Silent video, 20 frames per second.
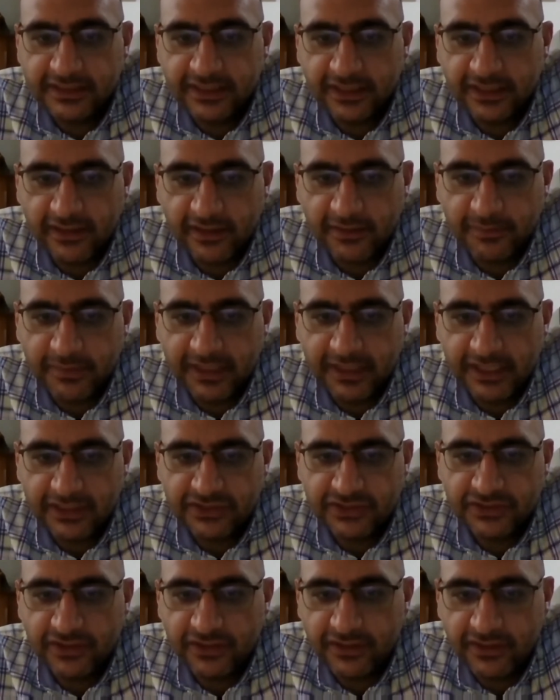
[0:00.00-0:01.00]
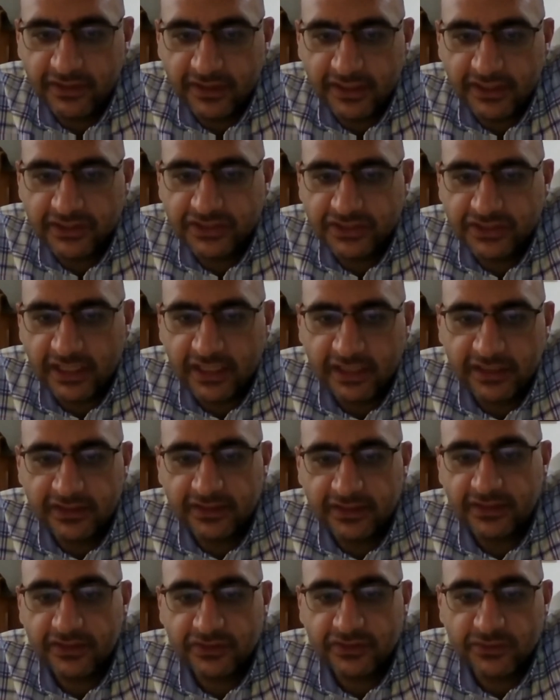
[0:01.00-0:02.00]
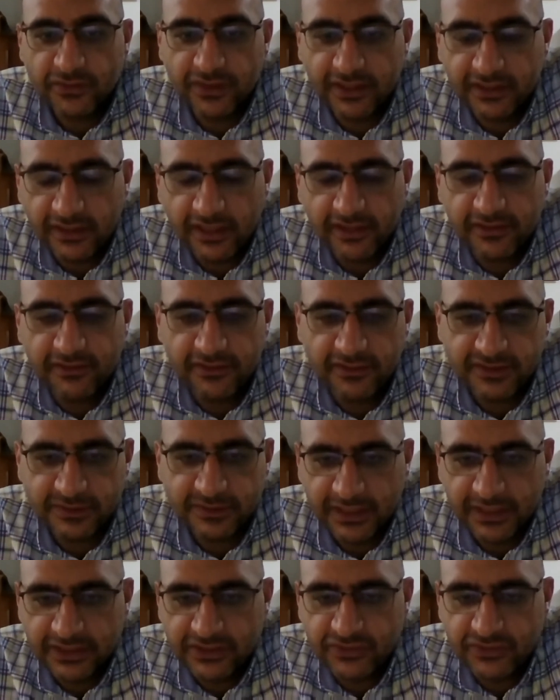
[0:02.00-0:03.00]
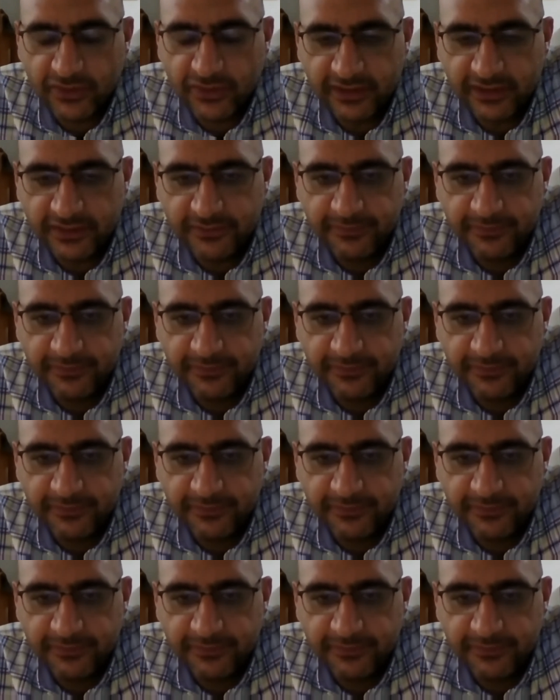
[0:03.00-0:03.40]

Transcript: that are being shared in the chat so that others may join.